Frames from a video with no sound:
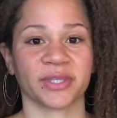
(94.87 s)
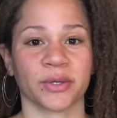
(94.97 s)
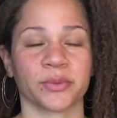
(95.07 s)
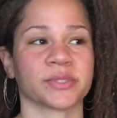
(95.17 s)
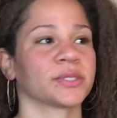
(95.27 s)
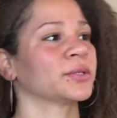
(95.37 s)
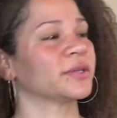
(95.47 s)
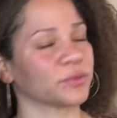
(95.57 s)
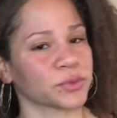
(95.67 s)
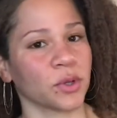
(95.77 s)
It was
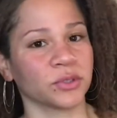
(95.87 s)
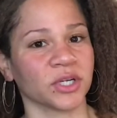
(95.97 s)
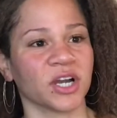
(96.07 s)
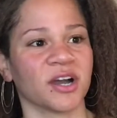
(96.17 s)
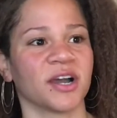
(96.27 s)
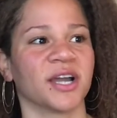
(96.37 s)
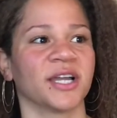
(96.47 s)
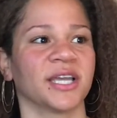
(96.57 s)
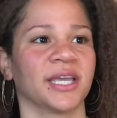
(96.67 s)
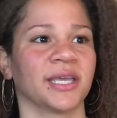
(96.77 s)
older
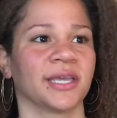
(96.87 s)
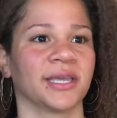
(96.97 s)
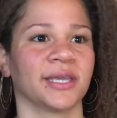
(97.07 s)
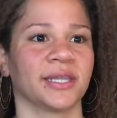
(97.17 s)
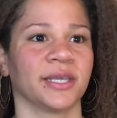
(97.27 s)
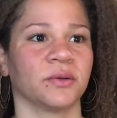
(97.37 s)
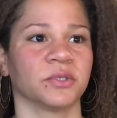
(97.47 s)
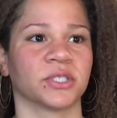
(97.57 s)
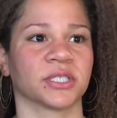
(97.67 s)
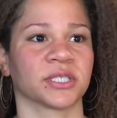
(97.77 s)
car, and it
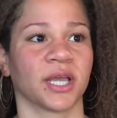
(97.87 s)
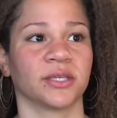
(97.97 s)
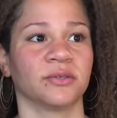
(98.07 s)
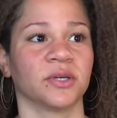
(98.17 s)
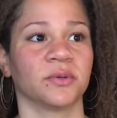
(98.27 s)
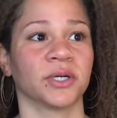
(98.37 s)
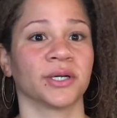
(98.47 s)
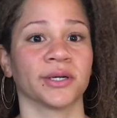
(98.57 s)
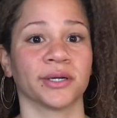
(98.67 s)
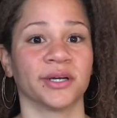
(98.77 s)
was just like, you know what,
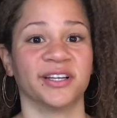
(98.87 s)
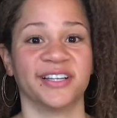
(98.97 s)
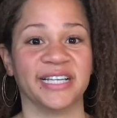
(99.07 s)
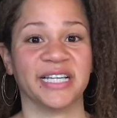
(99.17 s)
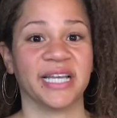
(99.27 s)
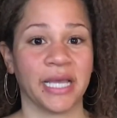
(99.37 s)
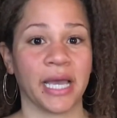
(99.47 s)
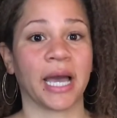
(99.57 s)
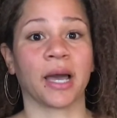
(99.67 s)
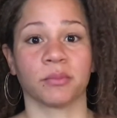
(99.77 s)
girl,
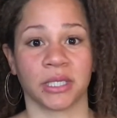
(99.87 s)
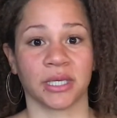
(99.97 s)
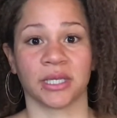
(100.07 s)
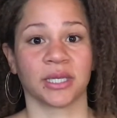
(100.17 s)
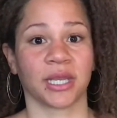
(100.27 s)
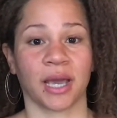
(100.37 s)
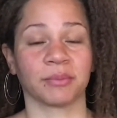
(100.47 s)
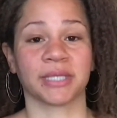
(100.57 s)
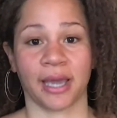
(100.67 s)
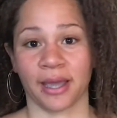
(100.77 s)
I'm done.
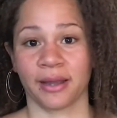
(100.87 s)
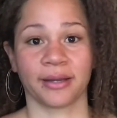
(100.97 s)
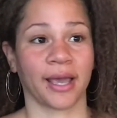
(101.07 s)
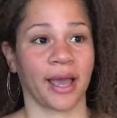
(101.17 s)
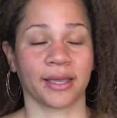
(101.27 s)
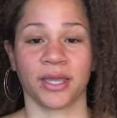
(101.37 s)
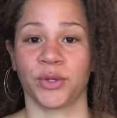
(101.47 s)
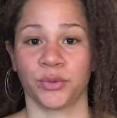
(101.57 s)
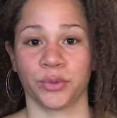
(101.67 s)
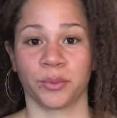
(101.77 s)
I'm tired. I
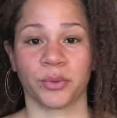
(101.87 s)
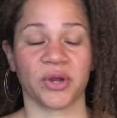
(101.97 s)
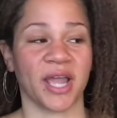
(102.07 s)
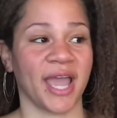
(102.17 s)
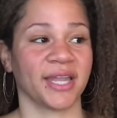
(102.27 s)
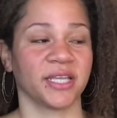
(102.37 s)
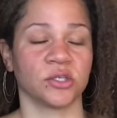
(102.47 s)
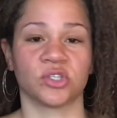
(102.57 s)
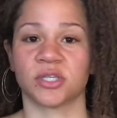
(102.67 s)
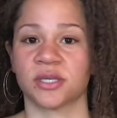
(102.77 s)
can't do no more. And
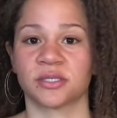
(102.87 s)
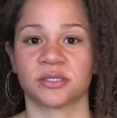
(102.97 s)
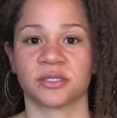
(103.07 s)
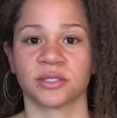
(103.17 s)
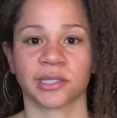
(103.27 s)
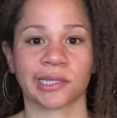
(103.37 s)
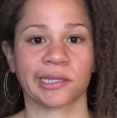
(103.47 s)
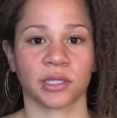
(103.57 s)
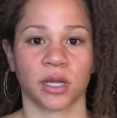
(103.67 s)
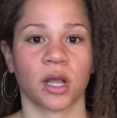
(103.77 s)
it just
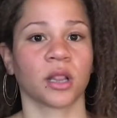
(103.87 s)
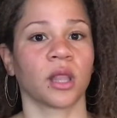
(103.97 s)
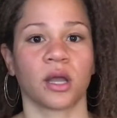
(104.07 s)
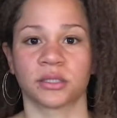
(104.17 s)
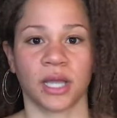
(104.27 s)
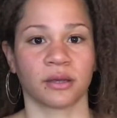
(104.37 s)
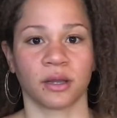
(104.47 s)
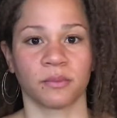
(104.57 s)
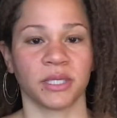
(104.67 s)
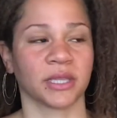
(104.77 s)
clonked out
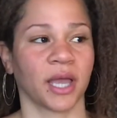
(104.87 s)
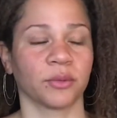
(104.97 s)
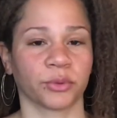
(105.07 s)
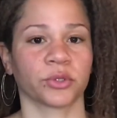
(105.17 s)
on me, like